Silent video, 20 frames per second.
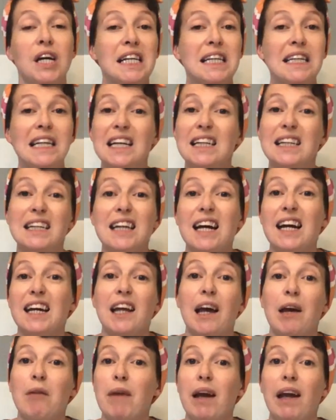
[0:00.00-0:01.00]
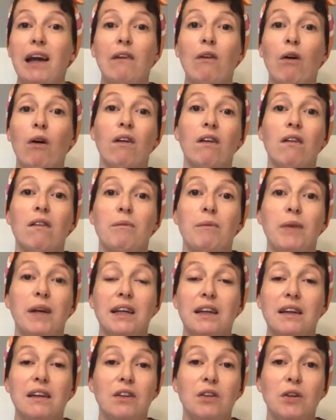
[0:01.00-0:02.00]
day to day they may not
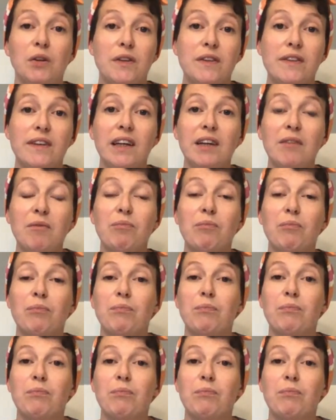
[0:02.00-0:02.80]
be using,